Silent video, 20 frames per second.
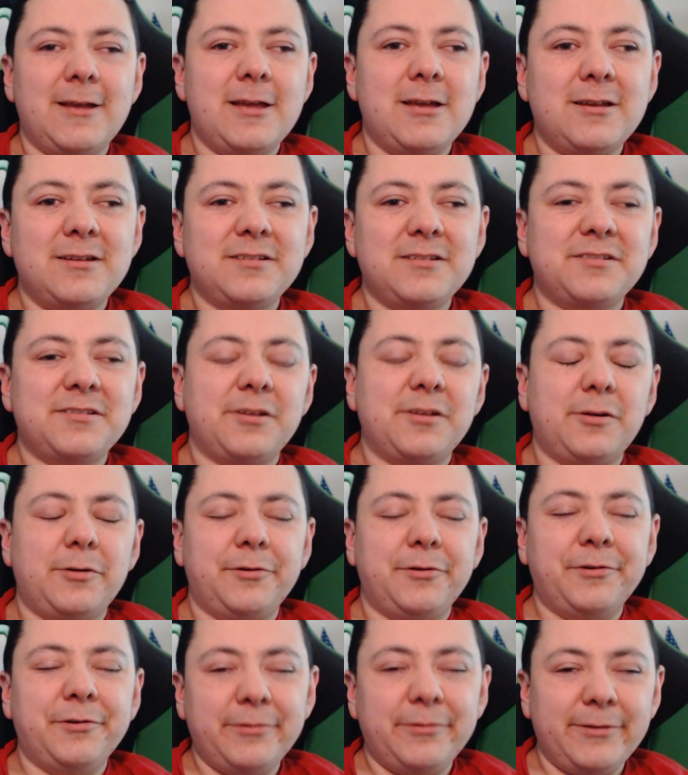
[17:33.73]

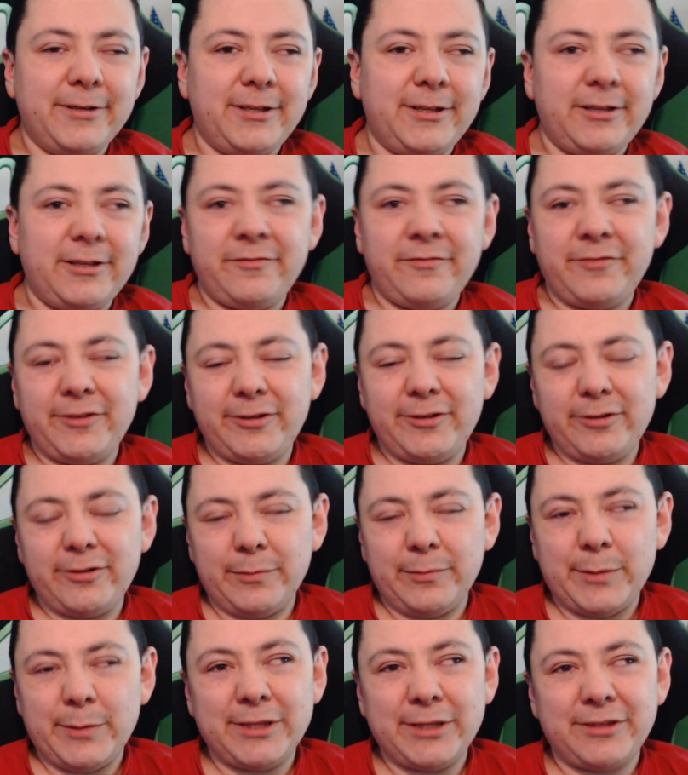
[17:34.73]
So if you do a
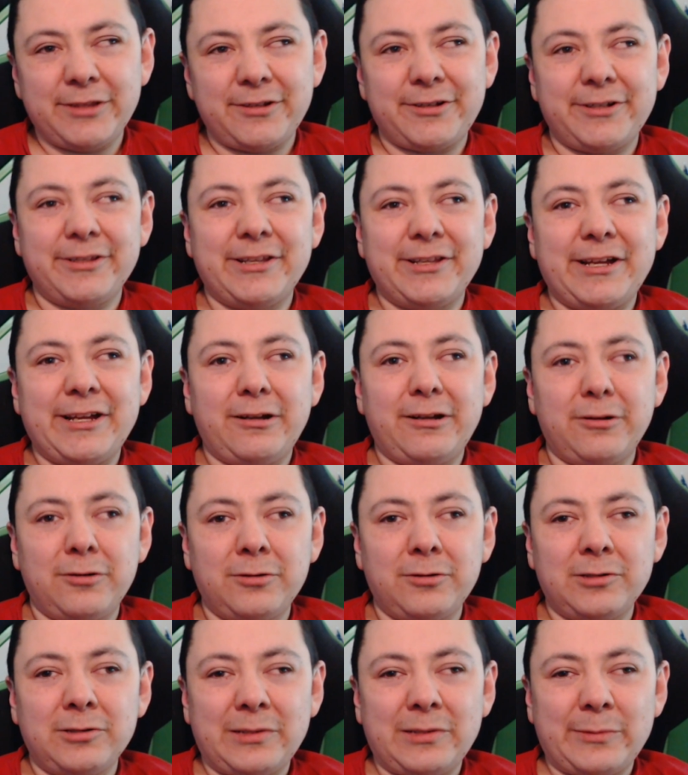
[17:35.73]
mantra like
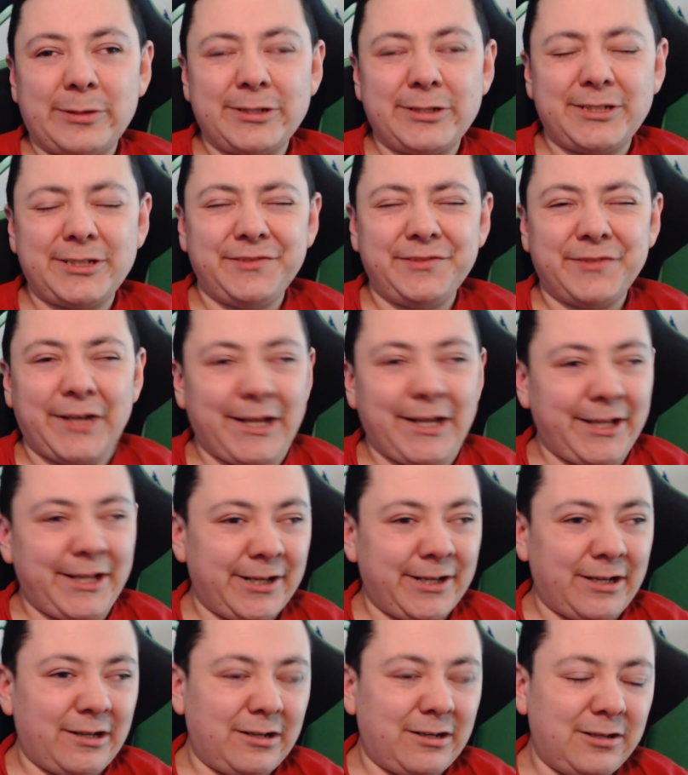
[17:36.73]
Om Namah
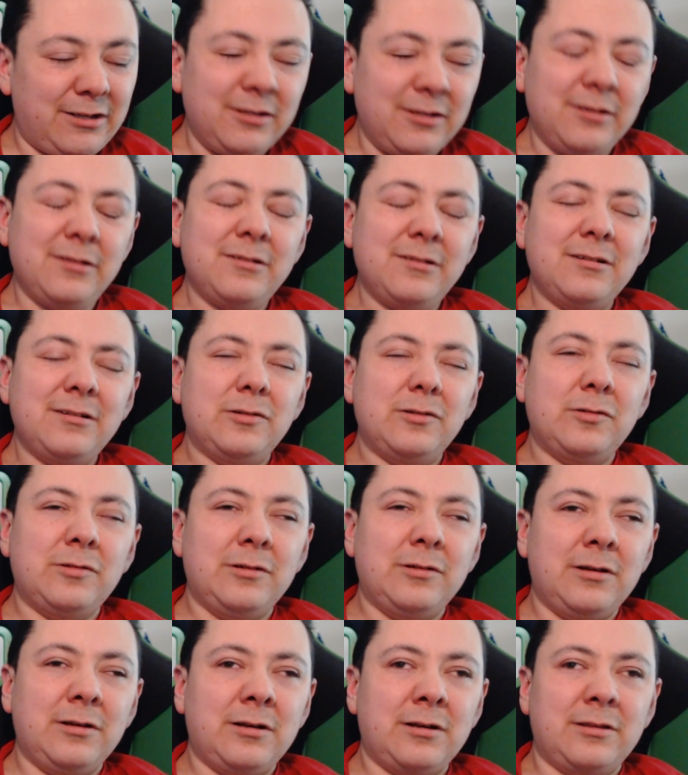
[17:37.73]
Shivaya
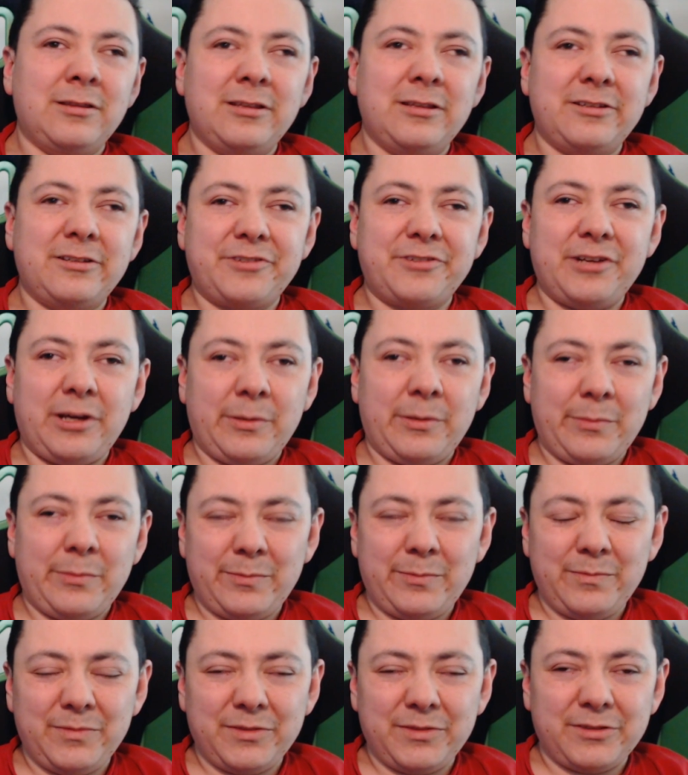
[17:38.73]
or the
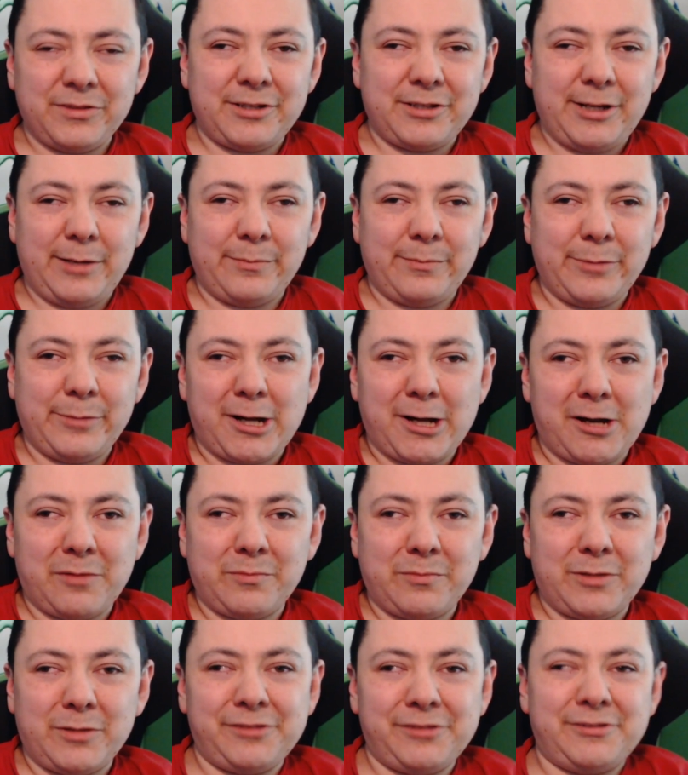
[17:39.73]
Triambaka
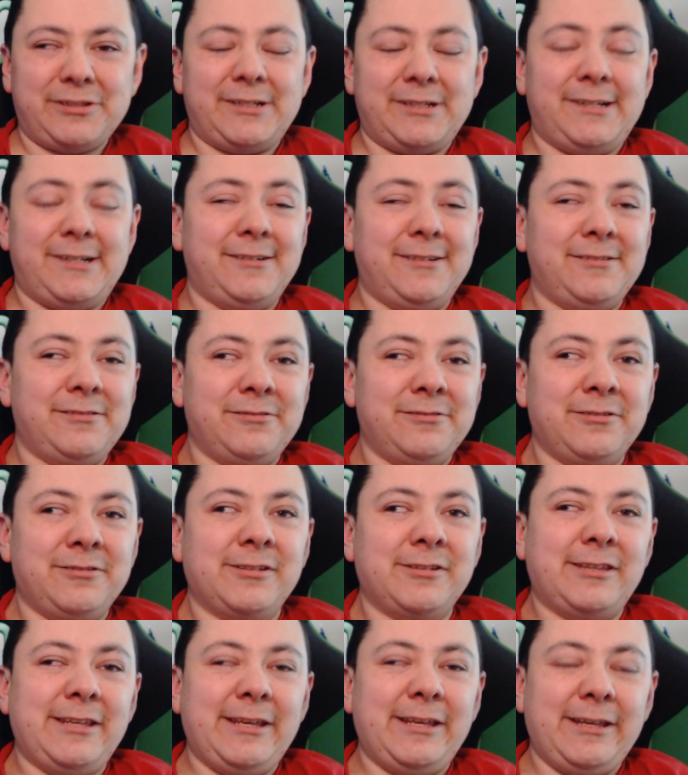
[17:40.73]
mantra or
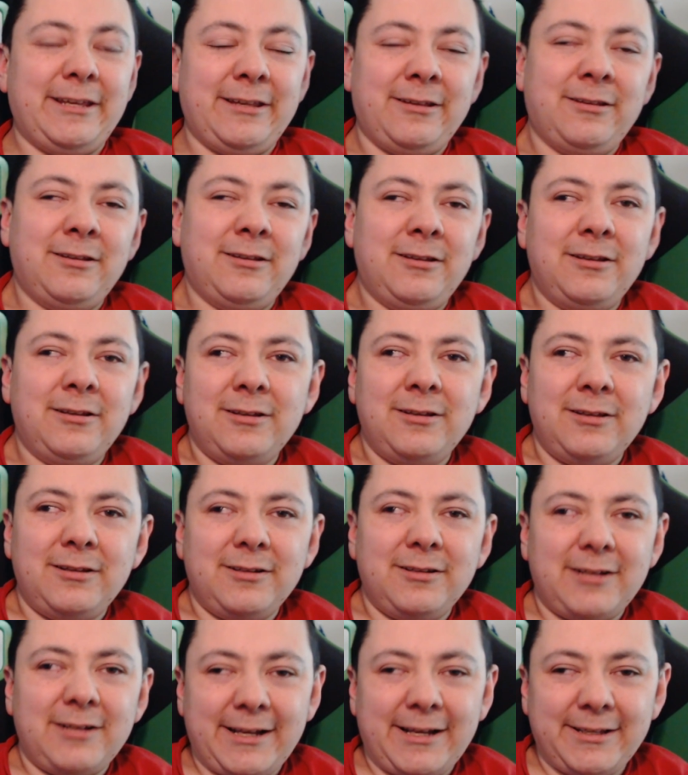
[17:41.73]
the
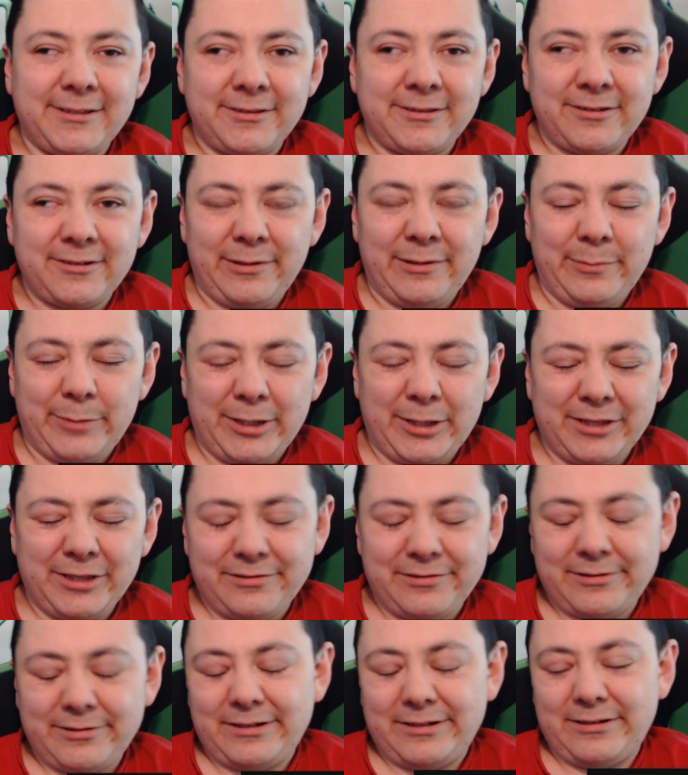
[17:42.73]
Gayatri
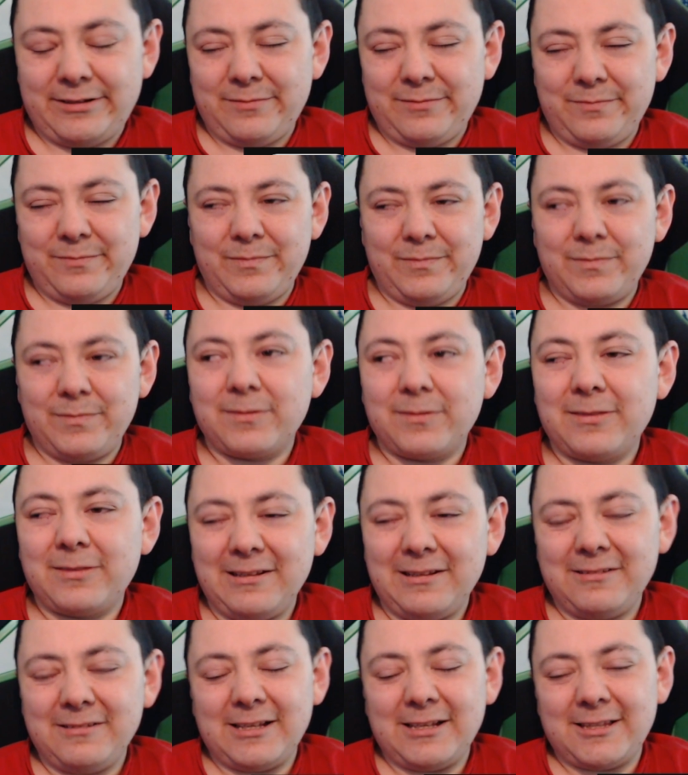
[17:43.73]
mantra,
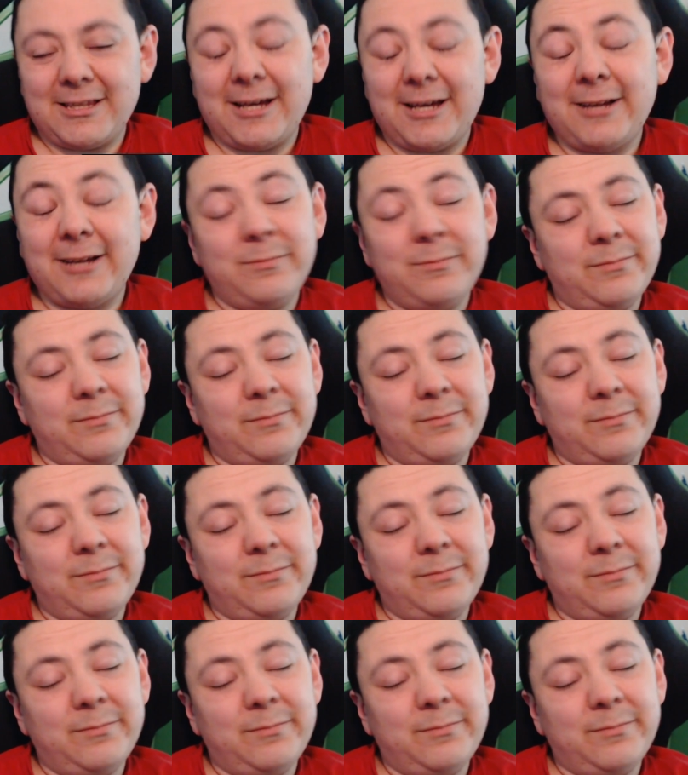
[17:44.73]
things like that,